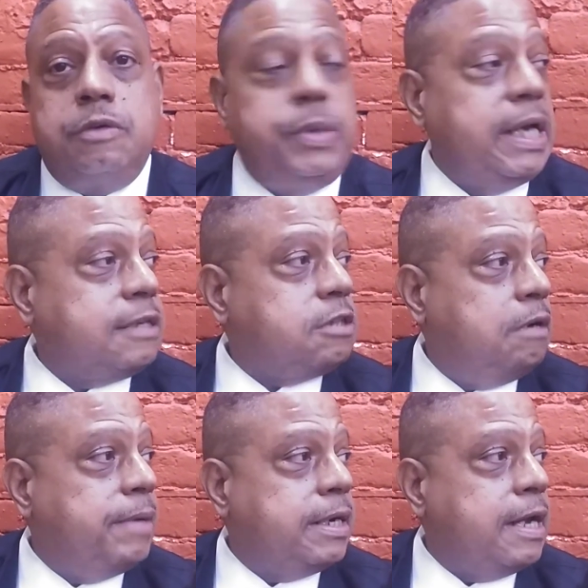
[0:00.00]
We're not
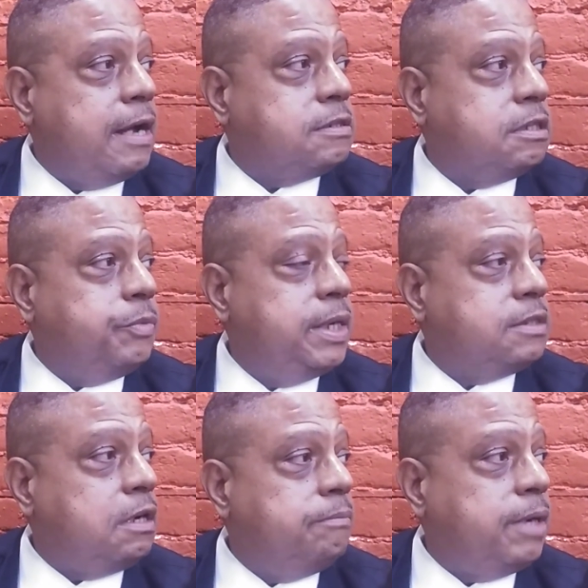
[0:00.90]
talking about nonsense. We
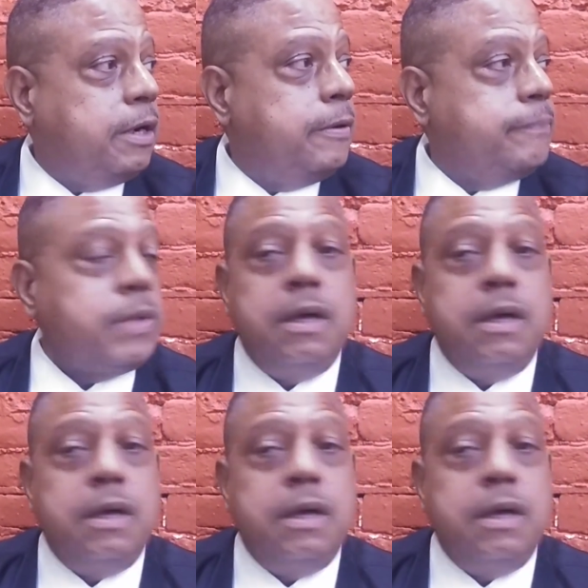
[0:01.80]
ain't talking about.